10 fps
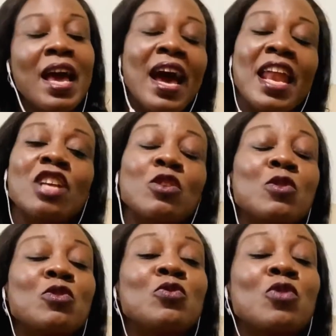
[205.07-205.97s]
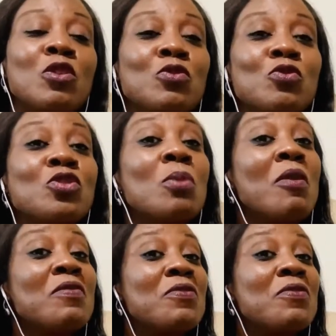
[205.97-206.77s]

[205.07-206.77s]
And I just want to run through some of the